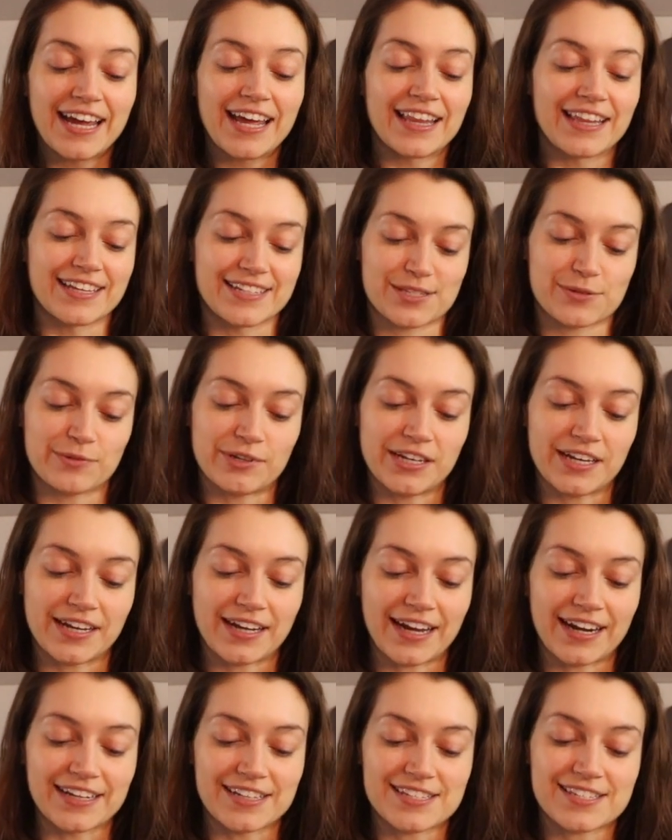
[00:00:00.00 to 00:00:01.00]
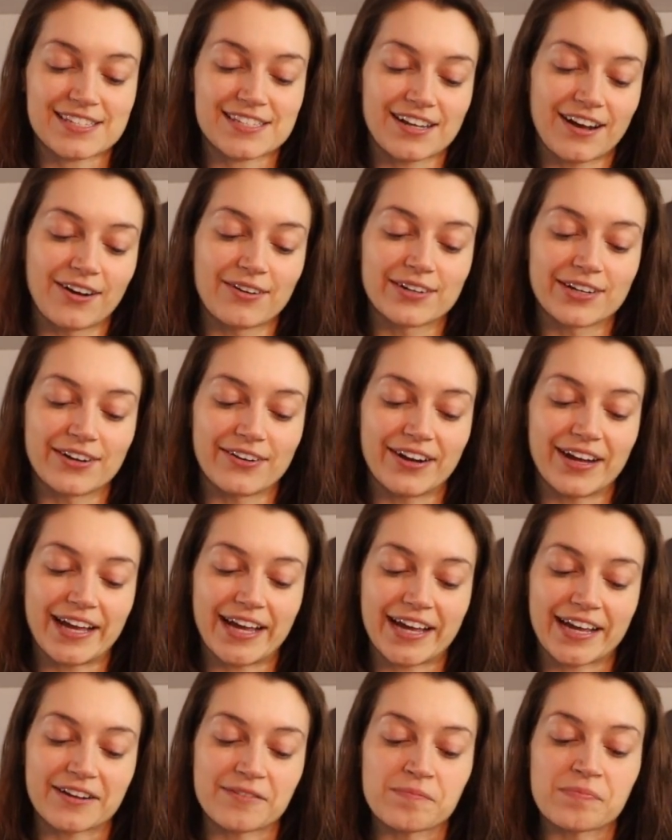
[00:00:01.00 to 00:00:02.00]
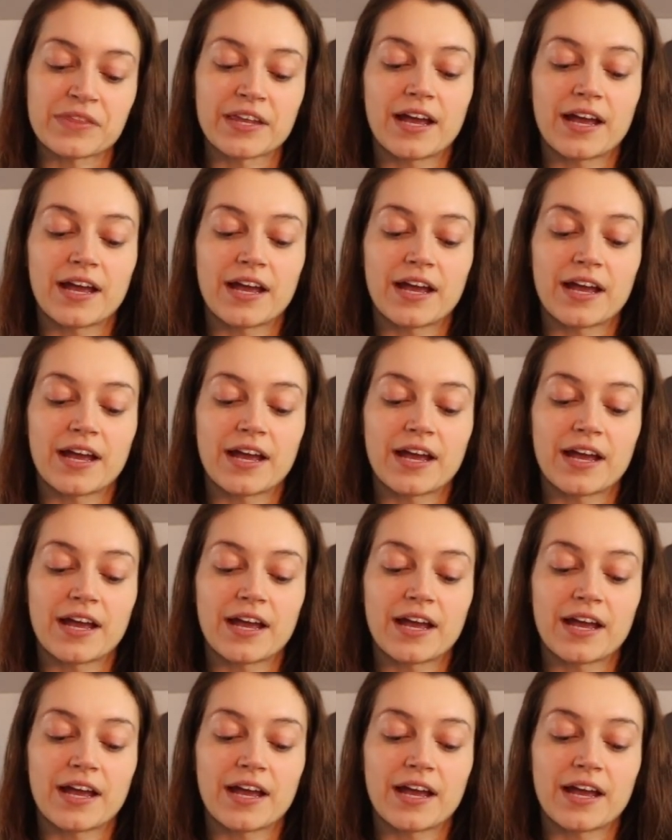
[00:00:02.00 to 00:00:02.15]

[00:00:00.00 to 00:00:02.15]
this week, and it's so annoying.